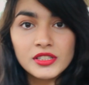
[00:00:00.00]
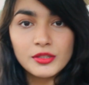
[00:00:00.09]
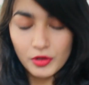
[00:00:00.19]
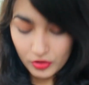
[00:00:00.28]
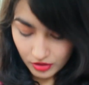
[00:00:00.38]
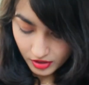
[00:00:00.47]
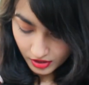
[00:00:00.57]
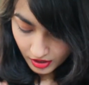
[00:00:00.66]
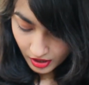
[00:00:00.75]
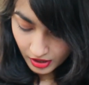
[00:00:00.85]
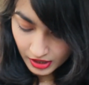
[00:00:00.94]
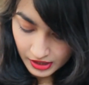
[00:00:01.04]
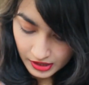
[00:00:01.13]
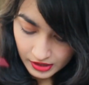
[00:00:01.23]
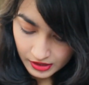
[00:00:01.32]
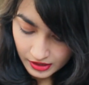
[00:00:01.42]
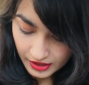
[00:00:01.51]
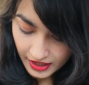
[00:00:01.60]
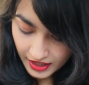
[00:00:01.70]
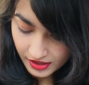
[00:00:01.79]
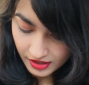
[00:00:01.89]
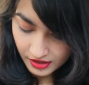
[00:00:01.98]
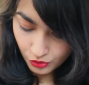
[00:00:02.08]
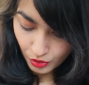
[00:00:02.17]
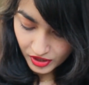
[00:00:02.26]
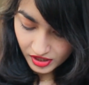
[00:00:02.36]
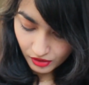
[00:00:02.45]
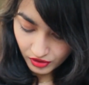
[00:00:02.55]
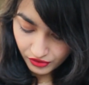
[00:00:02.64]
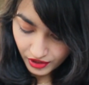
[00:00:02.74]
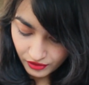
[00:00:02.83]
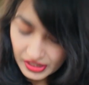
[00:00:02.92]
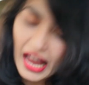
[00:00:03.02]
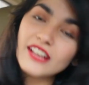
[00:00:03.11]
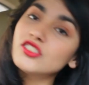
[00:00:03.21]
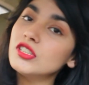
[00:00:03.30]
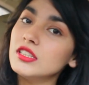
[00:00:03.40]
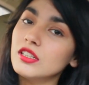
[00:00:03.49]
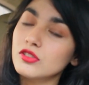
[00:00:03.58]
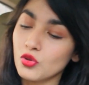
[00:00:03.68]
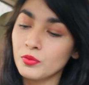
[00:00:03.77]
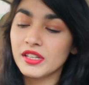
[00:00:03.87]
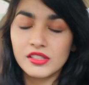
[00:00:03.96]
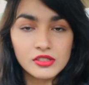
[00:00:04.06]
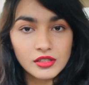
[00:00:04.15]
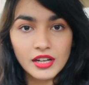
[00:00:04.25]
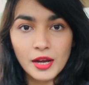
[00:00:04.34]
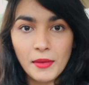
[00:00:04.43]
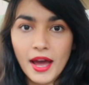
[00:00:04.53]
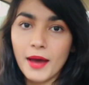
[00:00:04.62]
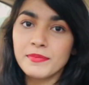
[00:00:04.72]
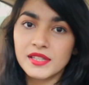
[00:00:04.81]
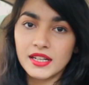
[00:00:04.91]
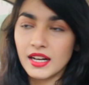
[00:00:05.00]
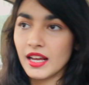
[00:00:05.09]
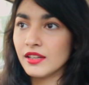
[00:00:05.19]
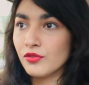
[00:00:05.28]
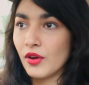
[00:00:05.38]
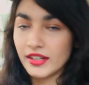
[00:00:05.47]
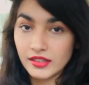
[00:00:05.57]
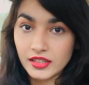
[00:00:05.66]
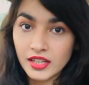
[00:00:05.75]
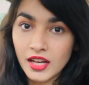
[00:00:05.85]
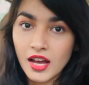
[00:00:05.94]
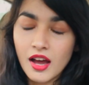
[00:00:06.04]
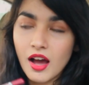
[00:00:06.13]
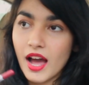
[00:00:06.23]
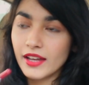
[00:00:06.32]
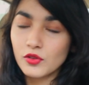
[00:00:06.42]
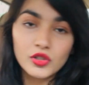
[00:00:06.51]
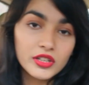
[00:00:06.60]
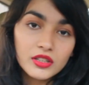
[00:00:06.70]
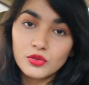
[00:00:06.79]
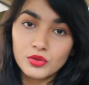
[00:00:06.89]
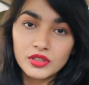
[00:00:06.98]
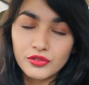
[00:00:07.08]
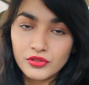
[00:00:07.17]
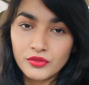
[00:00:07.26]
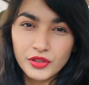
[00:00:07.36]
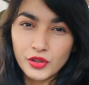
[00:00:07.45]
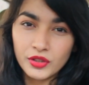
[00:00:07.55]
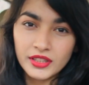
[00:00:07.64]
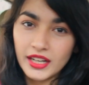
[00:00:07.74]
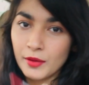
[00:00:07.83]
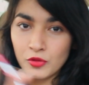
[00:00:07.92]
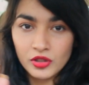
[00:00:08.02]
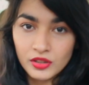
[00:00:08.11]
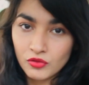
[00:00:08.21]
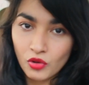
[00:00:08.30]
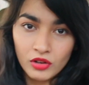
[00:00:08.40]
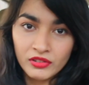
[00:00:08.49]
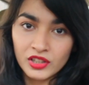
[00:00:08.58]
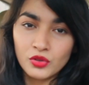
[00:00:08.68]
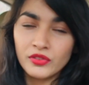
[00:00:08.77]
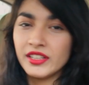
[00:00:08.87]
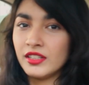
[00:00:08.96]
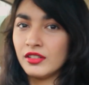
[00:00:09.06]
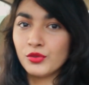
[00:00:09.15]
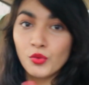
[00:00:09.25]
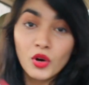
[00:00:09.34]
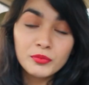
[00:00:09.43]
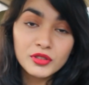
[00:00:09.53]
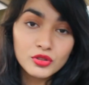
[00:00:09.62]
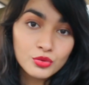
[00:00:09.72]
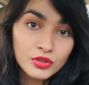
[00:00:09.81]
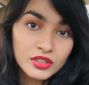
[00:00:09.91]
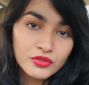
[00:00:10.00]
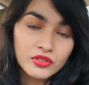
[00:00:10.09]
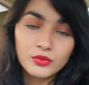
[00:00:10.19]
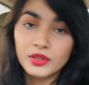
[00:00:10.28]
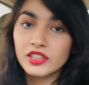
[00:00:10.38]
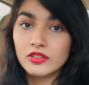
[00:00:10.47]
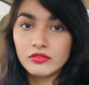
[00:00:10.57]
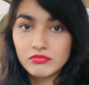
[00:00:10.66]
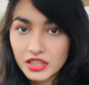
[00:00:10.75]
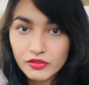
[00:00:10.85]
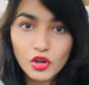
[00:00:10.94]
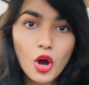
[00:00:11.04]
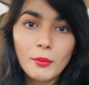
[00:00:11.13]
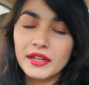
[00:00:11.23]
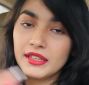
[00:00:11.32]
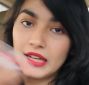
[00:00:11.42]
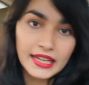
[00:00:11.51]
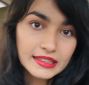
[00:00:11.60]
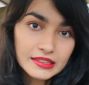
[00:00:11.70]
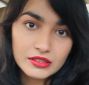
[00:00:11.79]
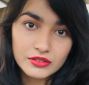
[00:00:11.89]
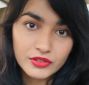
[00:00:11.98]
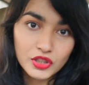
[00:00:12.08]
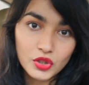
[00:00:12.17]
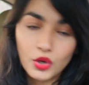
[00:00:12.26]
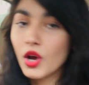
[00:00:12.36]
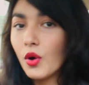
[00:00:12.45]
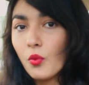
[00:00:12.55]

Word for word: much about this. Uh, the next twenty seventy favorites, actually there are so many Instagram apps that I like for editing. I could do a different video on that. I'm not involving it over here. If you want me to do a different video, leave a comment, like this video,